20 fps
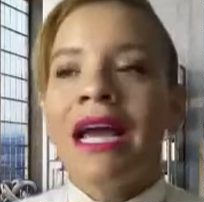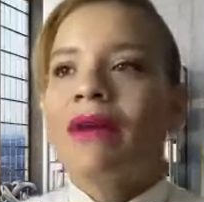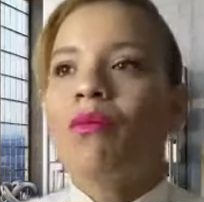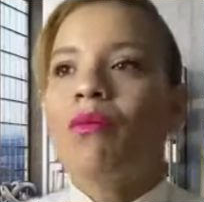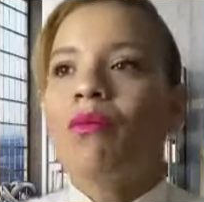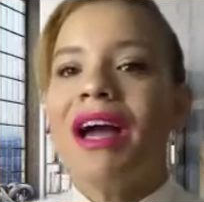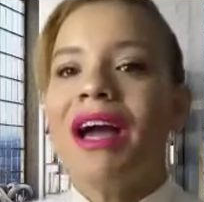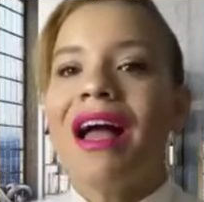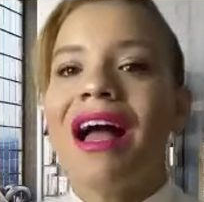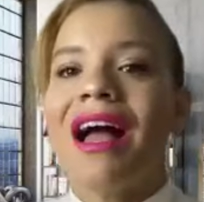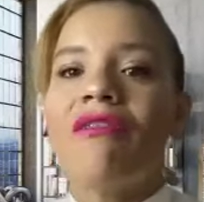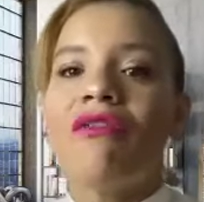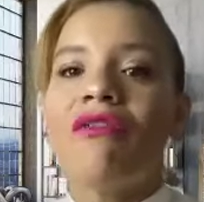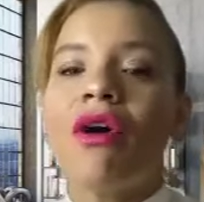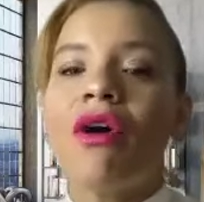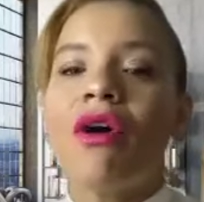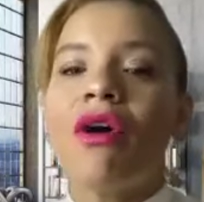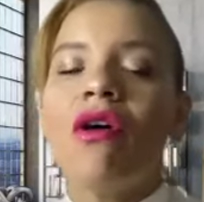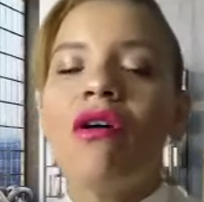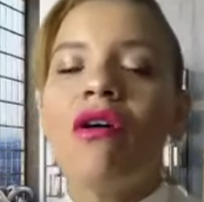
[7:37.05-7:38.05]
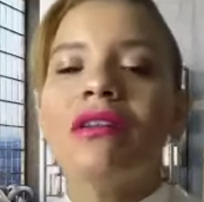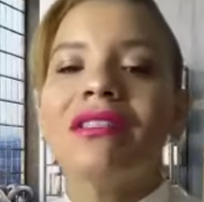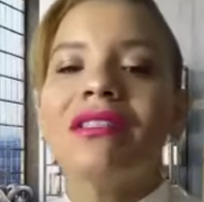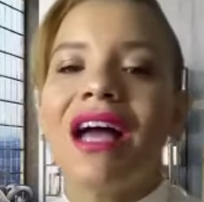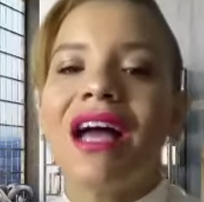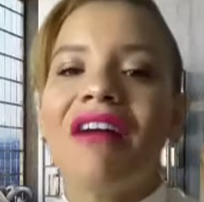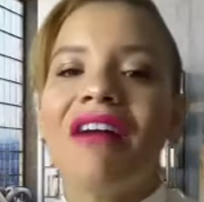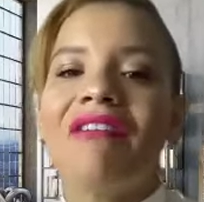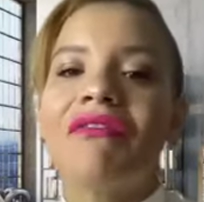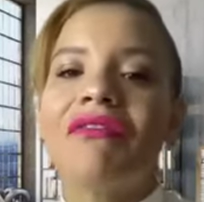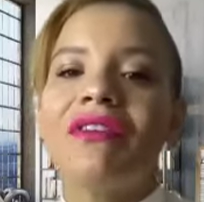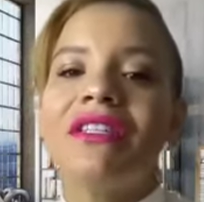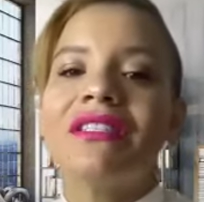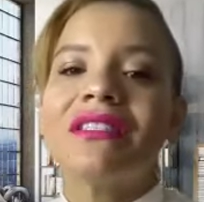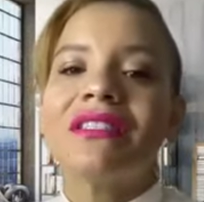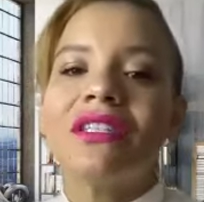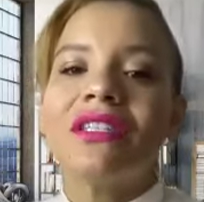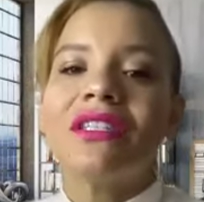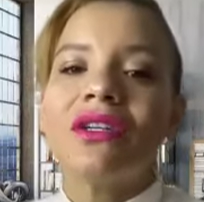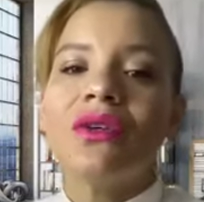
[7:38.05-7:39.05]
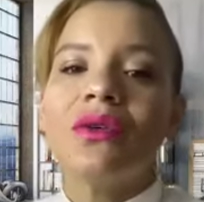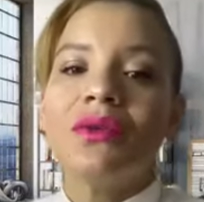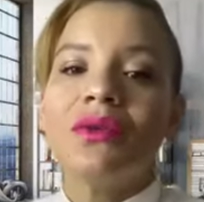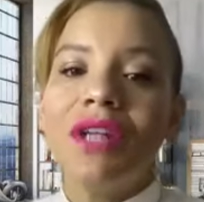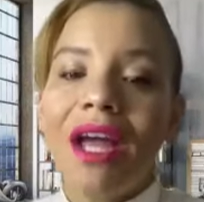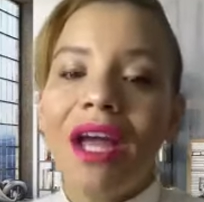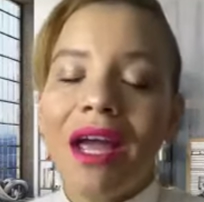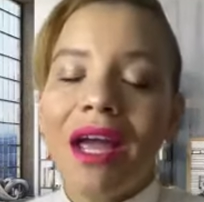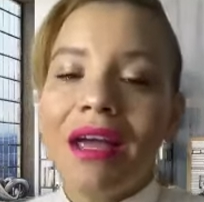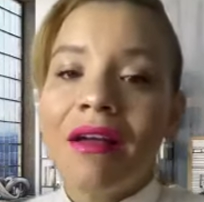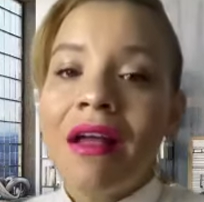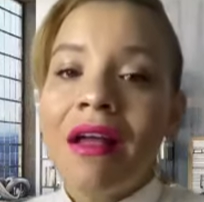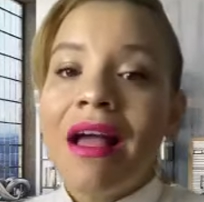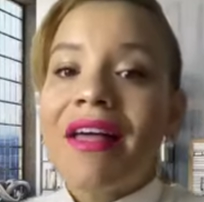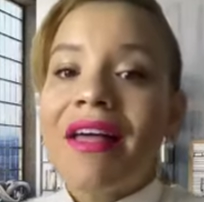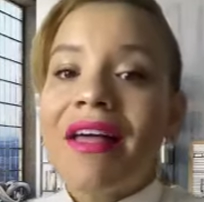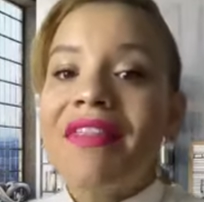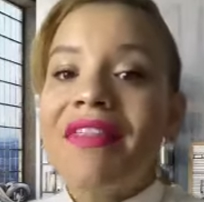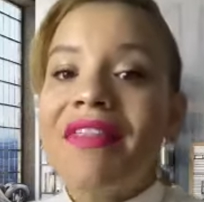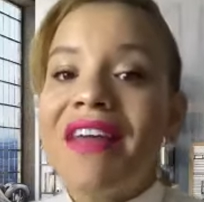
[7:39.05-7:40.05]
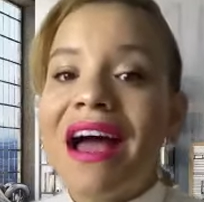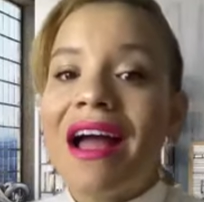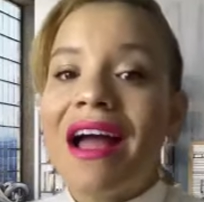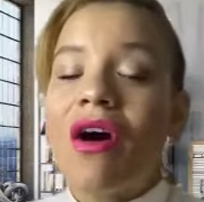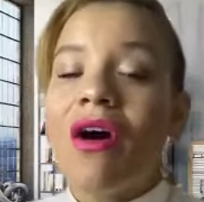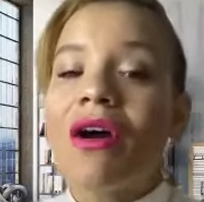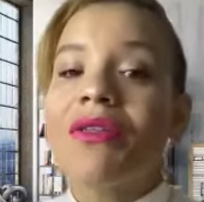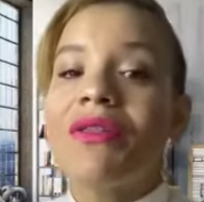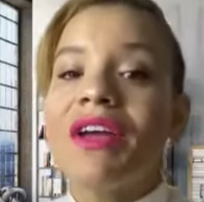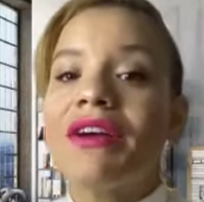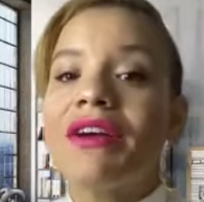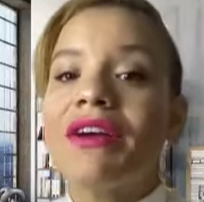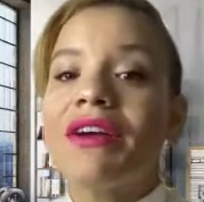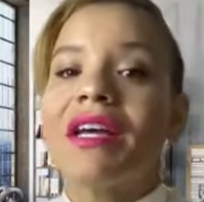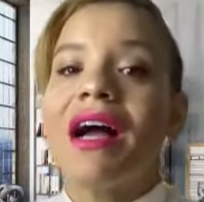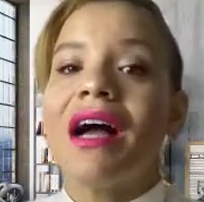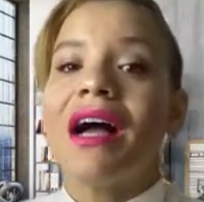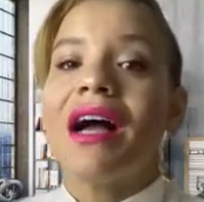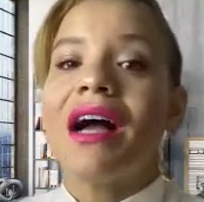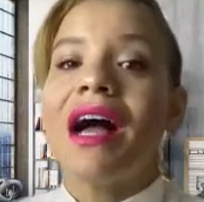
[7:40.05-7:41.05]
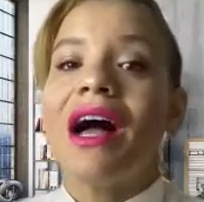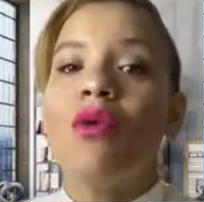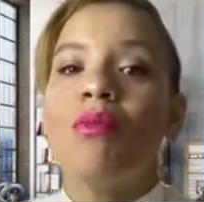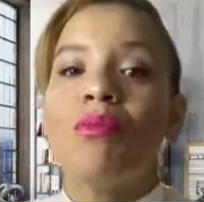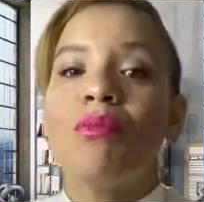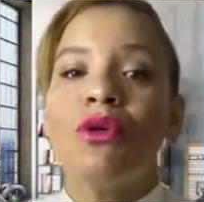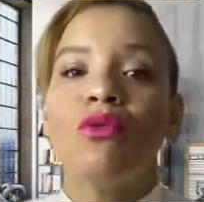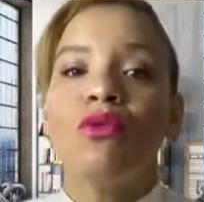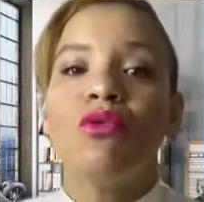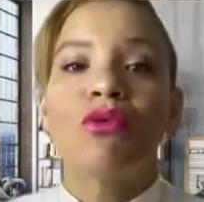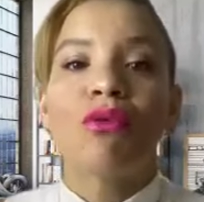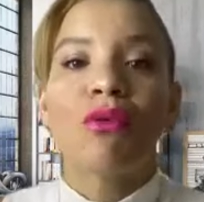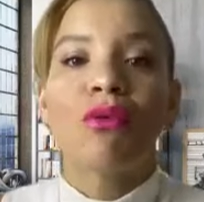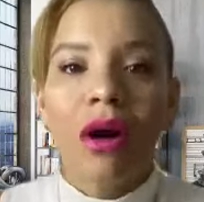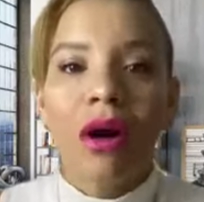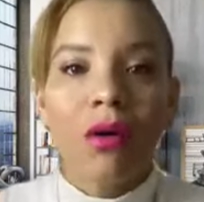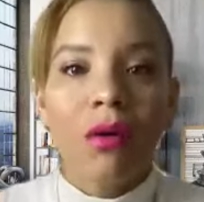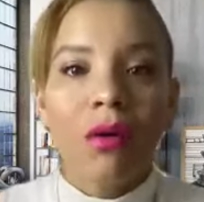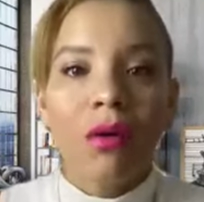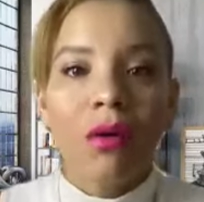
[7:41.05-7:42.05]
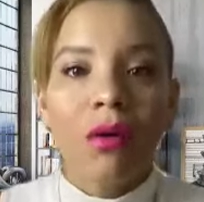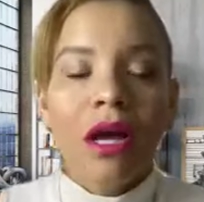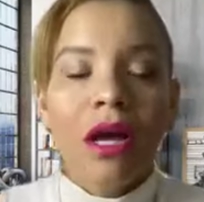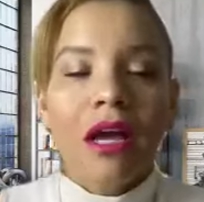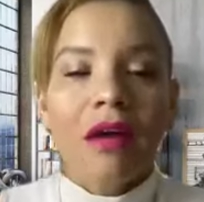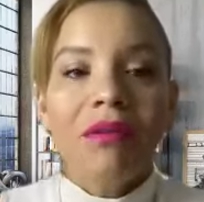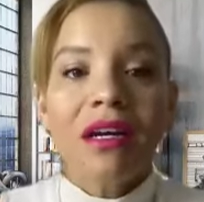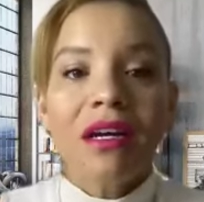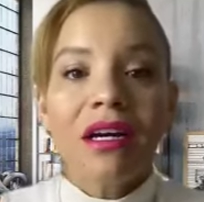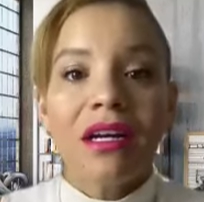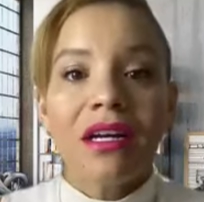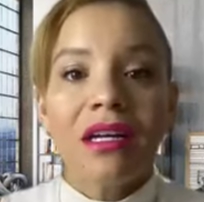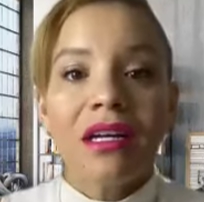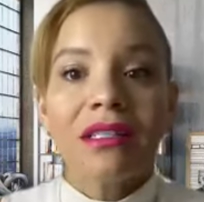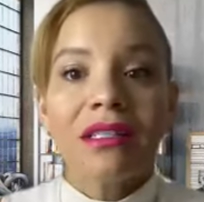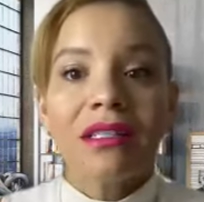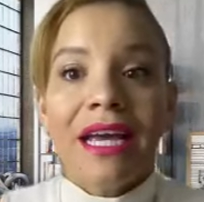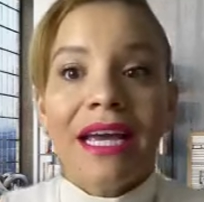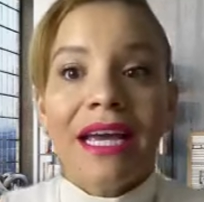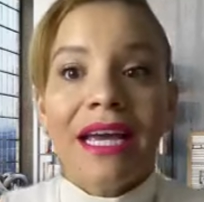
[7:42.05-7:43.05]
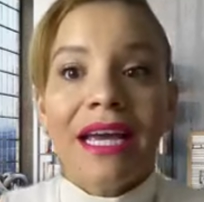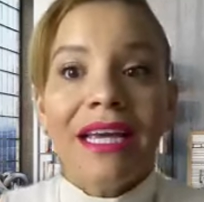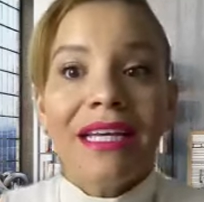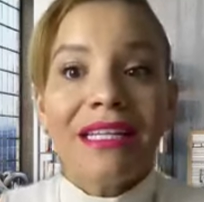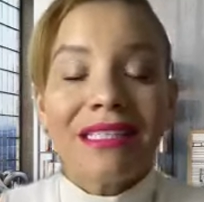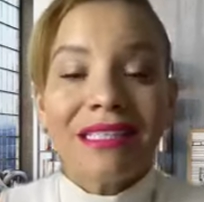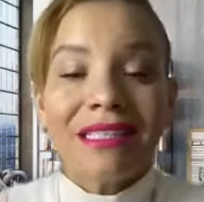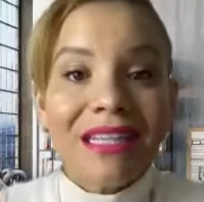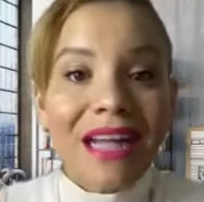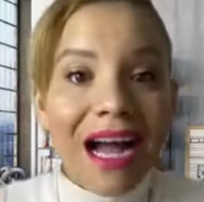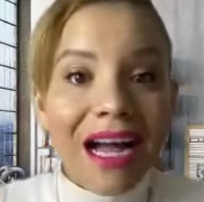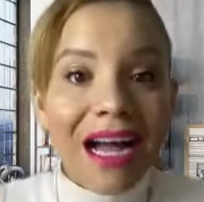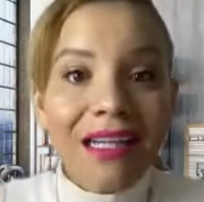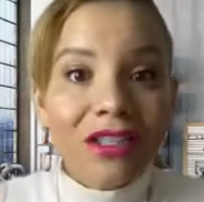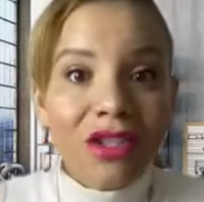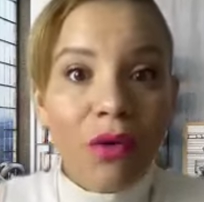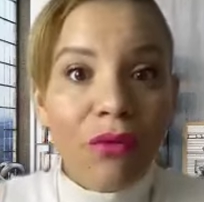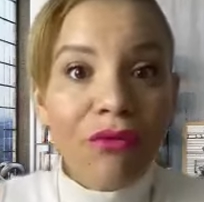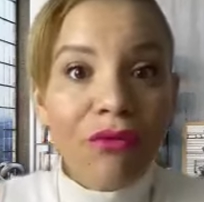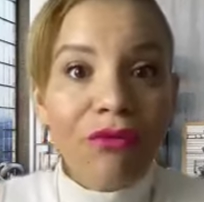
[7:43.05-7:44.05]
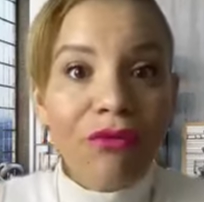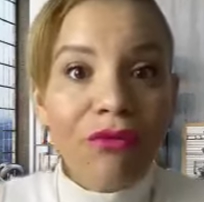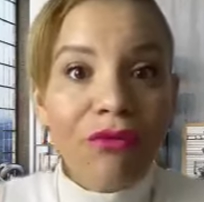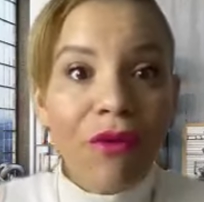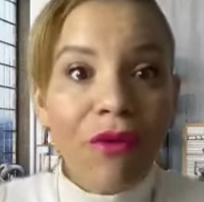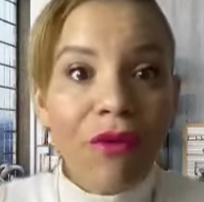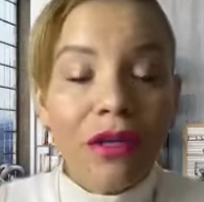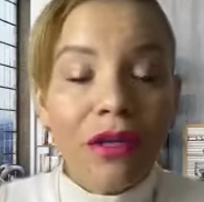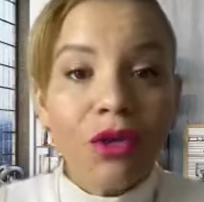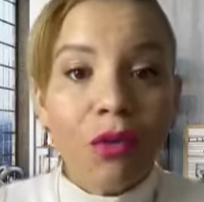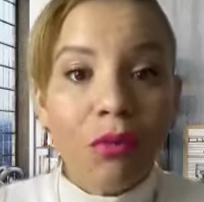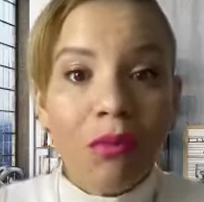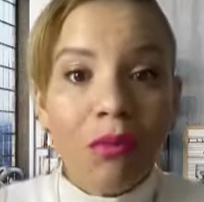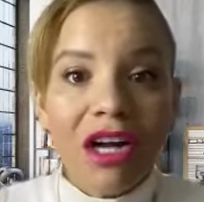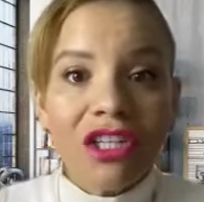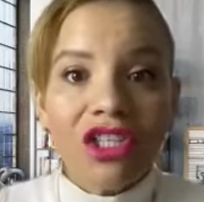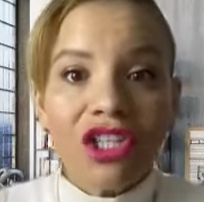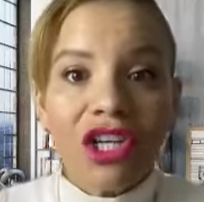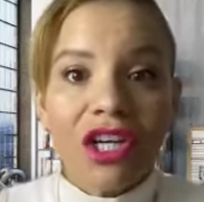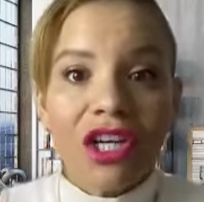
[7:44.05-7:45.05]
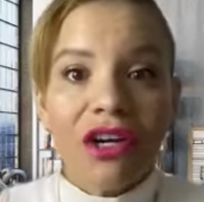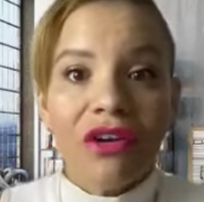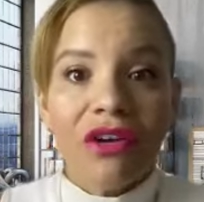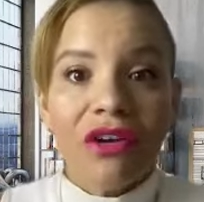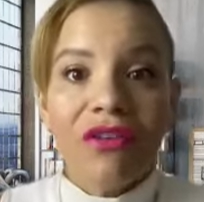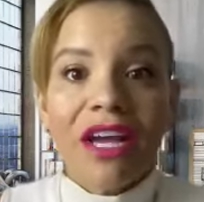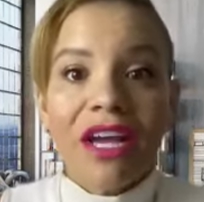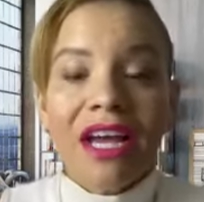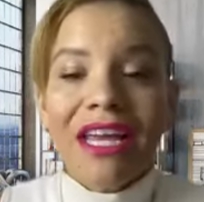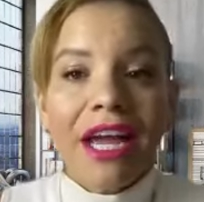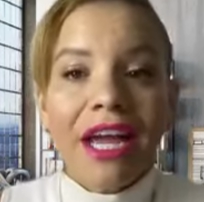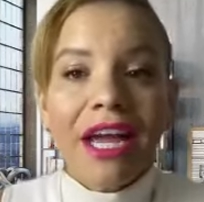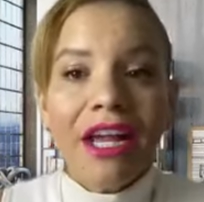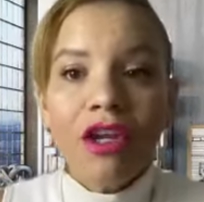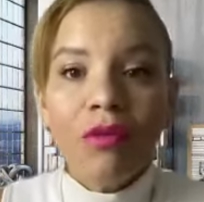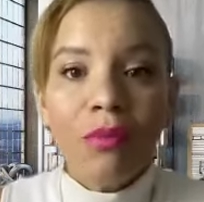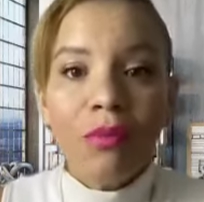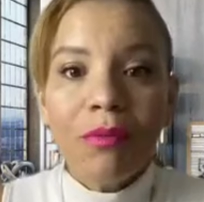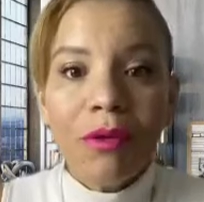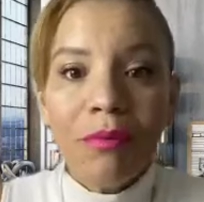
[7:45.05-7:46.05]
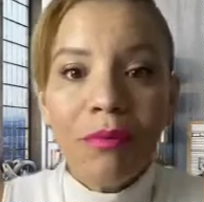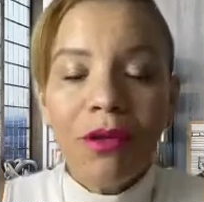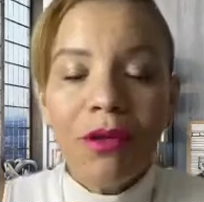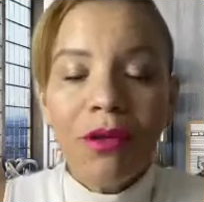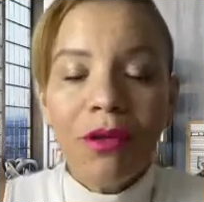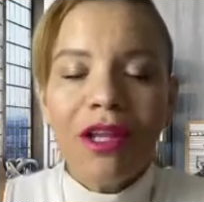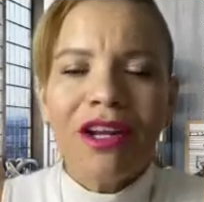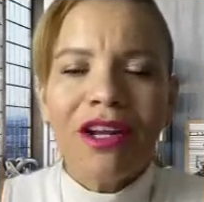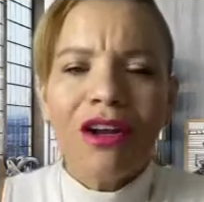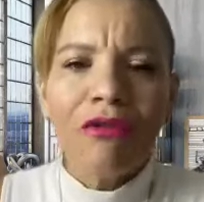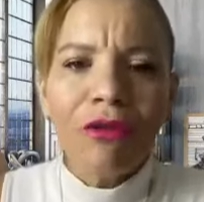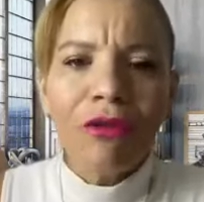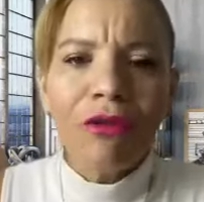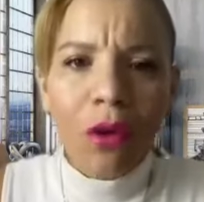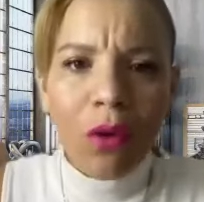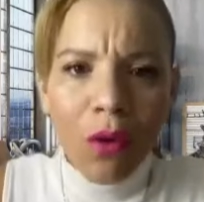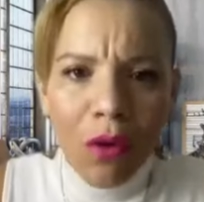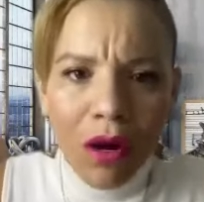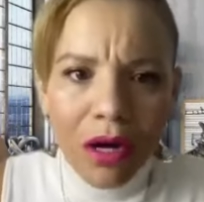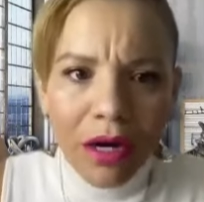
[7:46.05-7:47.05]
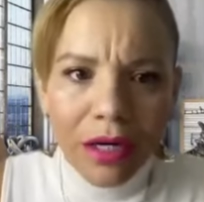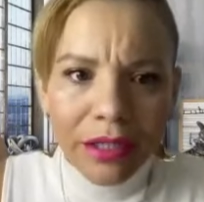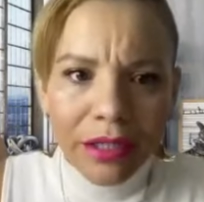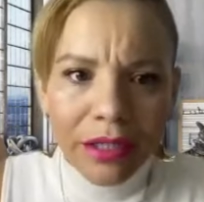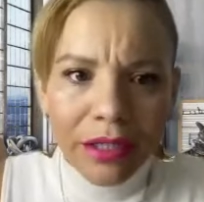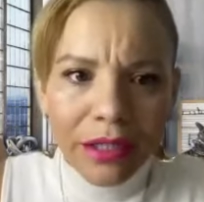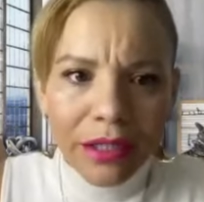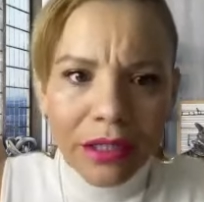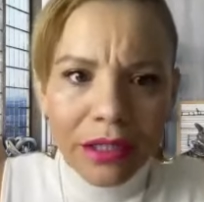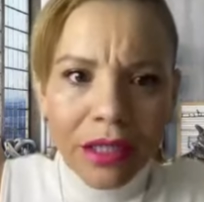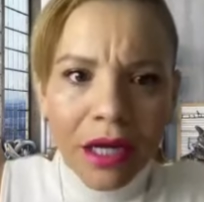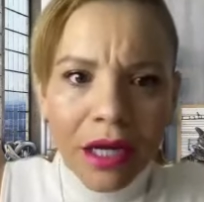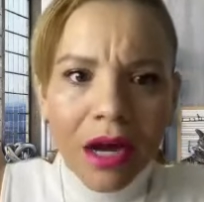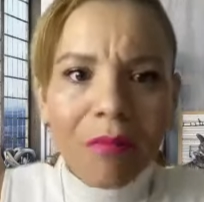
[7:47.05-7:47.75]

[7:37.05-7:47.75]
We have calls every single day that are there to help you grow because it's not so far so much of can you put people in? Of course.